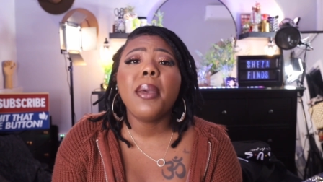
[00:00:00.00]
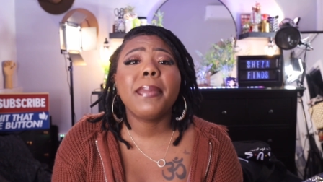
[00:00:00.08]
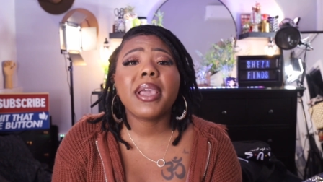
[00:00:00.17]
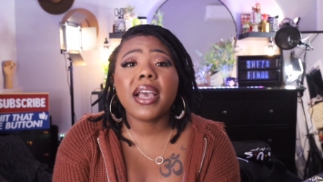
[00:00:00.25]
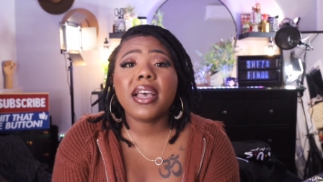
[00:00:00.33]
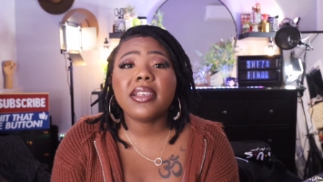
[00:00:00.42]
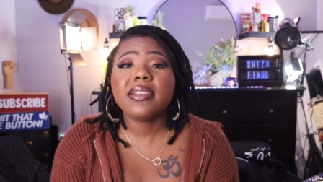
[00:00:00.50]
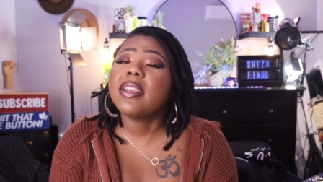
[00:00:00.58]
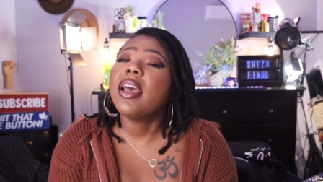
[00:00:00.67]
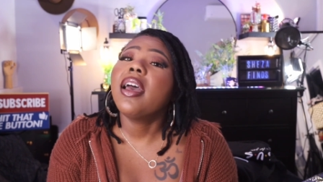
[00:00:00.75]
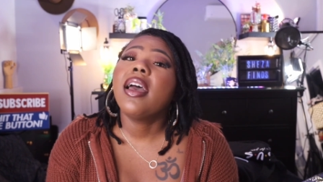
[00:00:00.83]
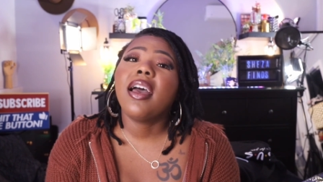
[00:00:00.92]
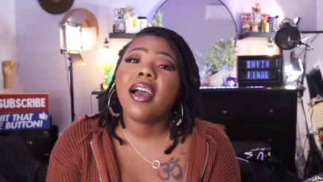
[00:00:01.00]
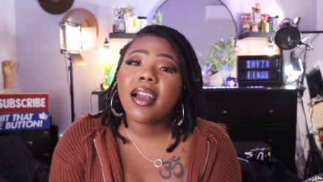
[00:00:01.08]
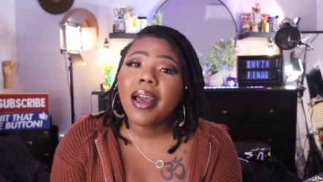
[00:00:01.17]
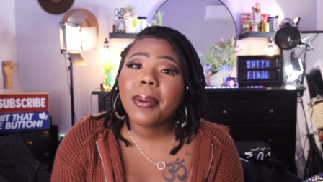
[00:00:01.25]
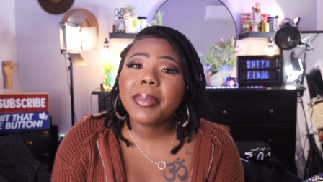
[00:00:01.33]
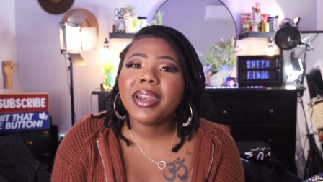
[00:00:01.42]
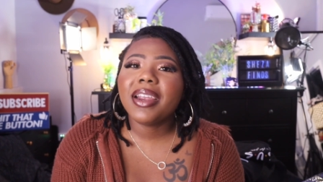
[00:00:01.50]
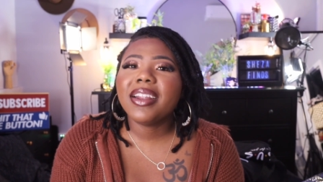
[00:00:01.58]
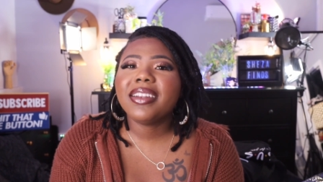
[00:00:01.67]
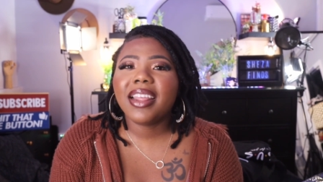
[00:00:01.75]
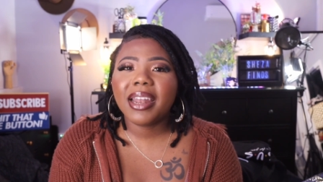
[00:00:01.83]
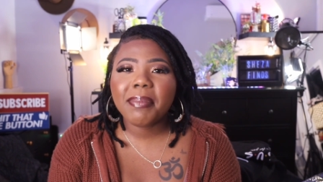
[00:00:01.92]
because a
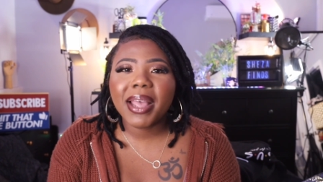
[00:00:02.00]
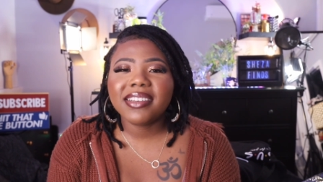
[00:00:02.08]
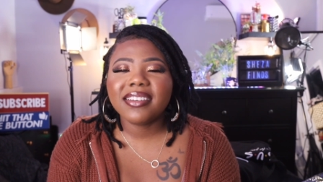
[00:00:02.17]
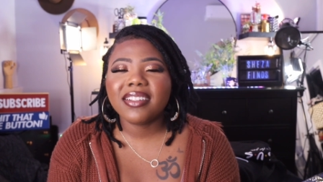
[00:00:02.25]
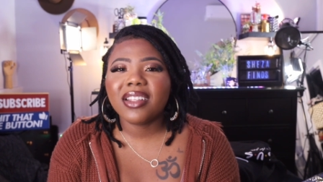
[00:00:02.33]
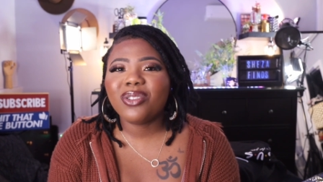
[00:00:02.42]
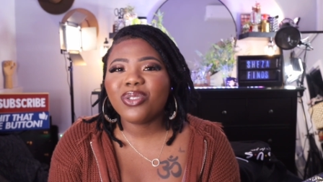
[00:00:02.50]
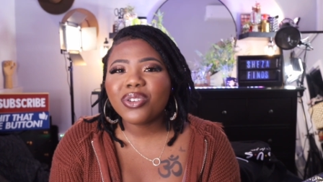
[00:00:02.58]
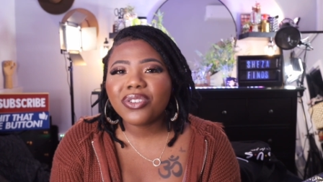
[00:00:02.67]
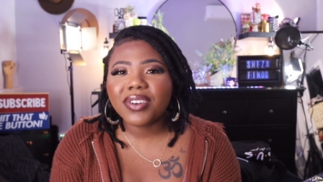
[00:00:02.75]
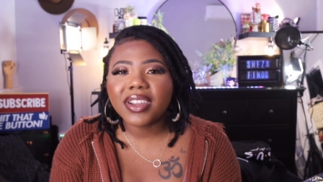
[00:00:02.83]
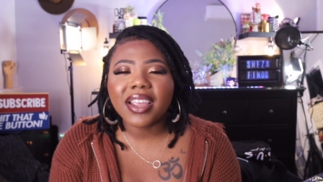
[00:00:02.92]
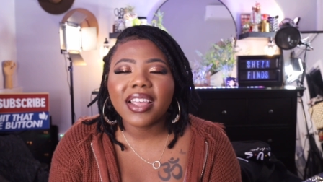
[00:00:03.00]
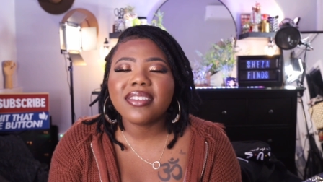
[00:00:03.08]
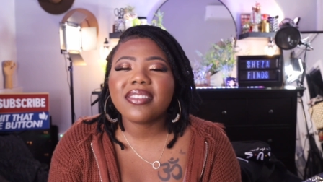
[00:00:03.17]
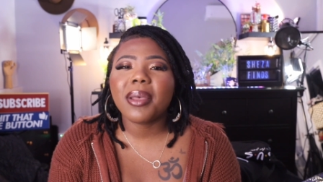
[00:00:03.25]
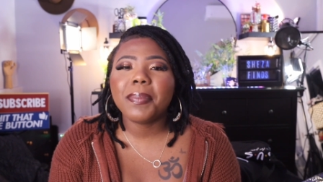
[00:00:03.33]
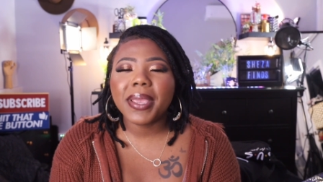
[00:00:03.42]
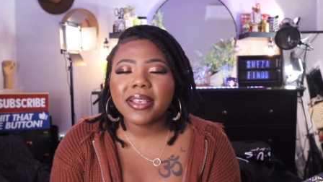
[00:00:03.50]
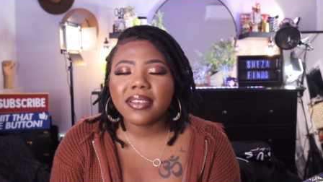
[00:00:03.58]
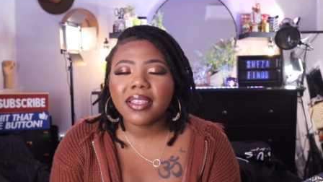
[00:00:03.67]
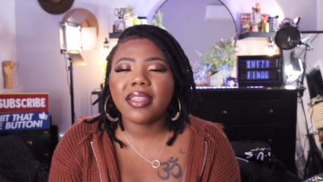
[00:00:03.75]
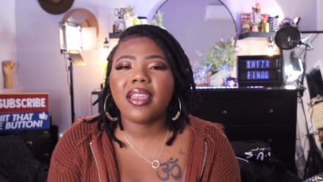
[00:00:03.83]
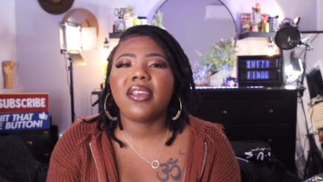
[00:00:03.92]
commenter did mention the jewelry is
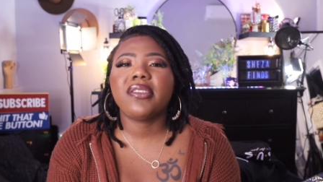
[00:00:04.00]
amazing there,